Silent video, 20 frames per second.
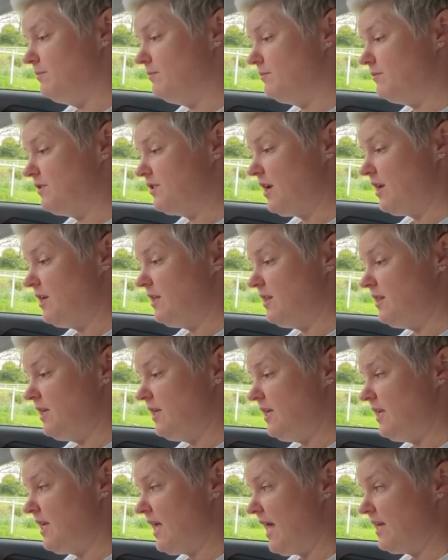Turning
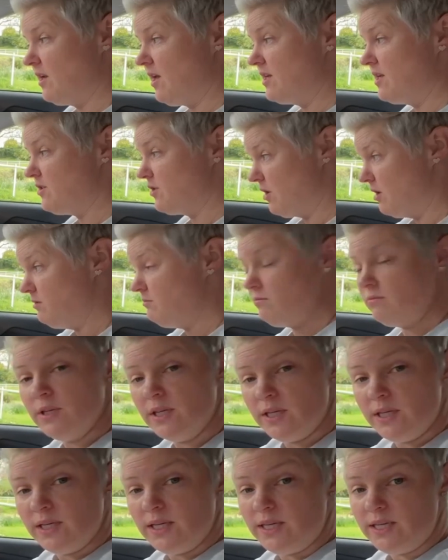the headlights on
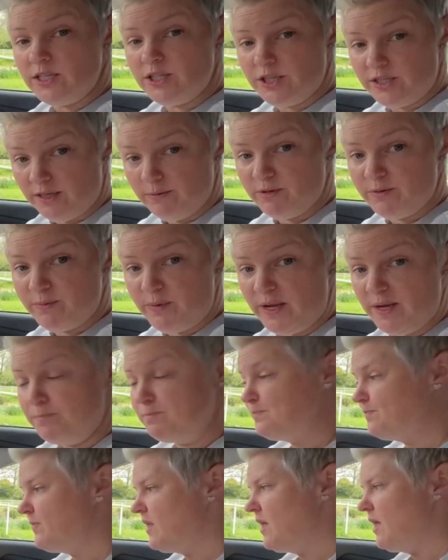is your dipped
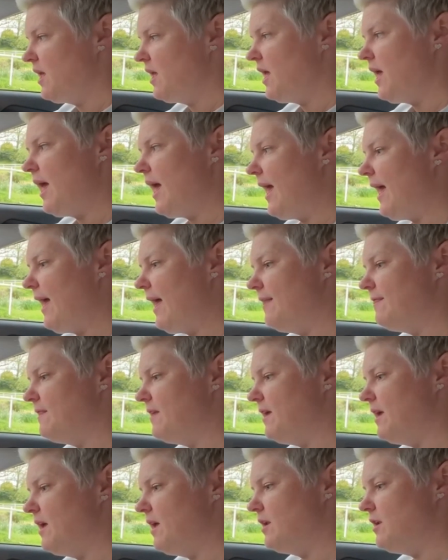beam, and
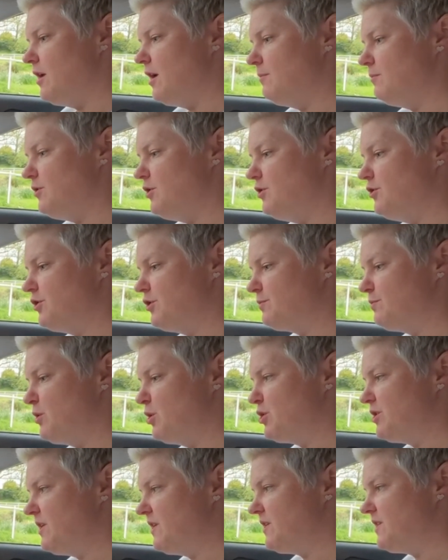then you just
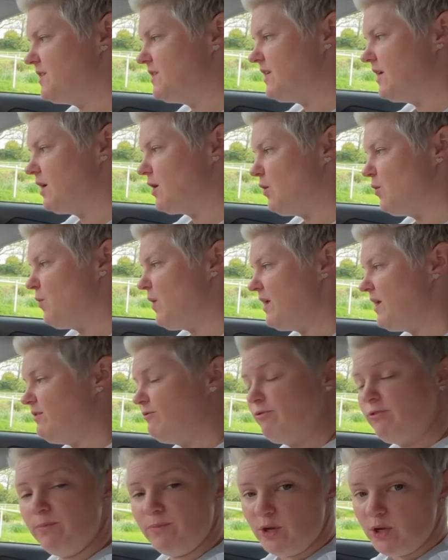push this stick away
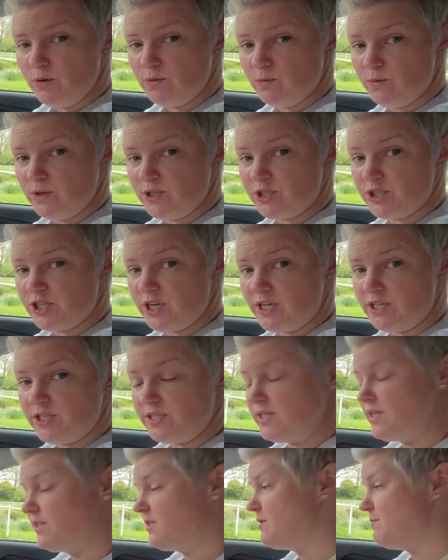from you, which
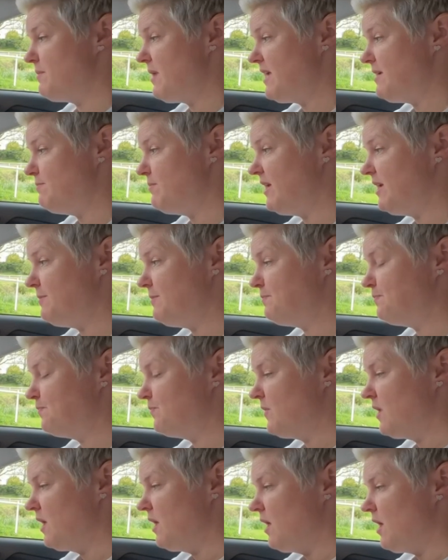changes it to main beam.
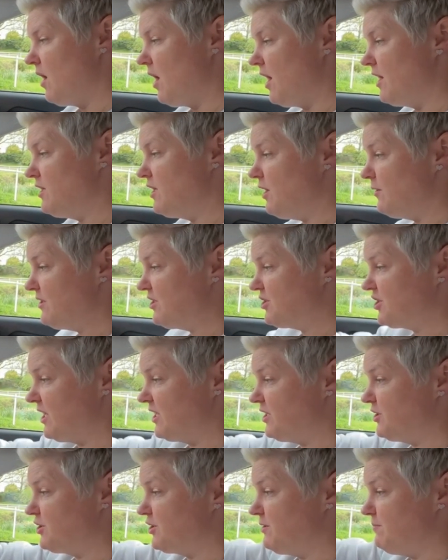I know it's
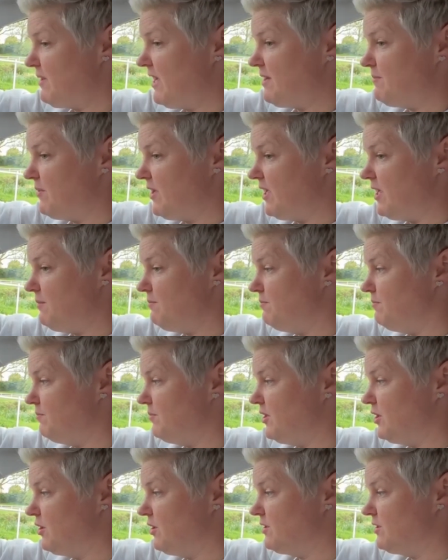changed to main beam
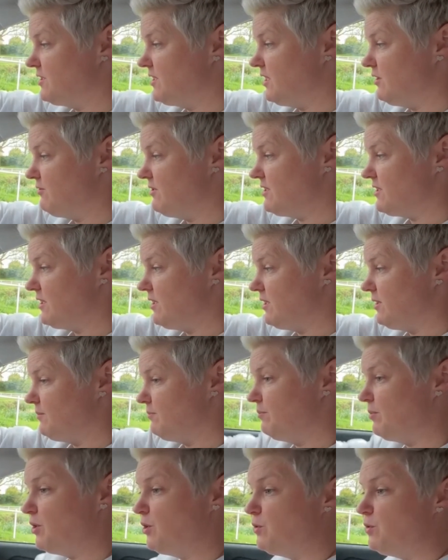because there is a
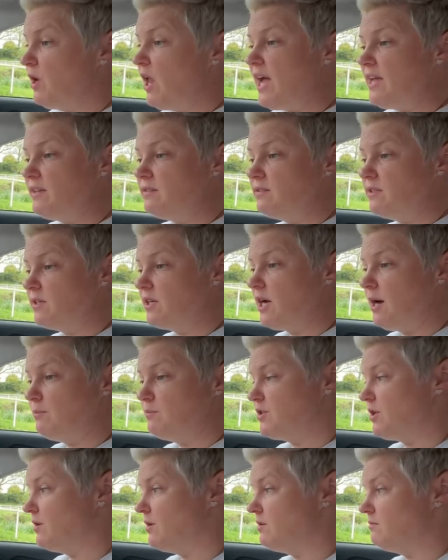blue light that
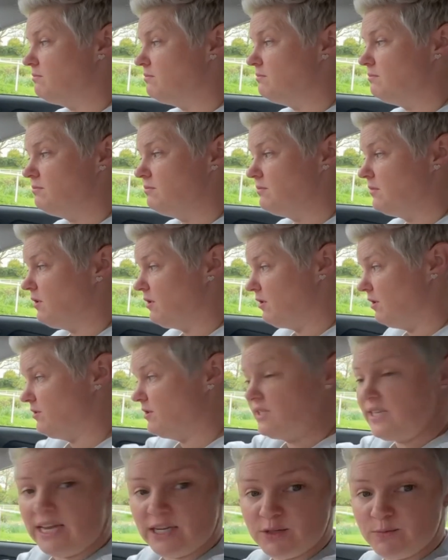comes on
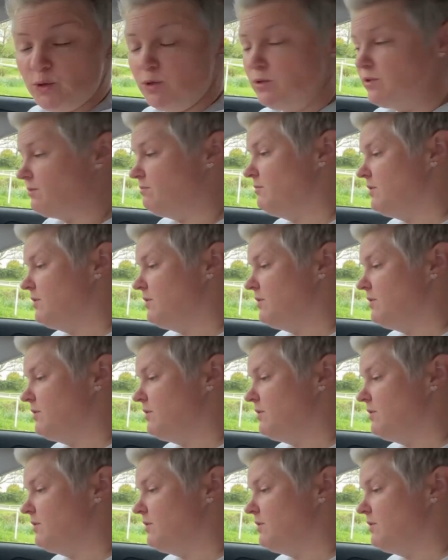the dashboard,